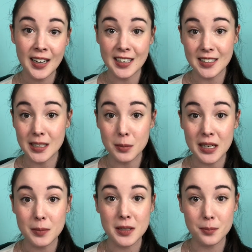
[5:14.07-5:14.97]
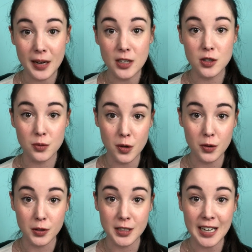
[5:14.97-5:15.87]
and sometimes major
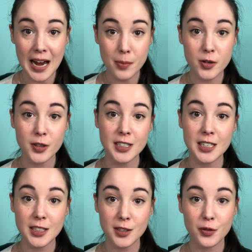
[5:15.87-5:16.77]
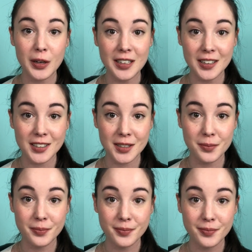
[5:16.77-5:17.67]
roles to capture the sense of realism.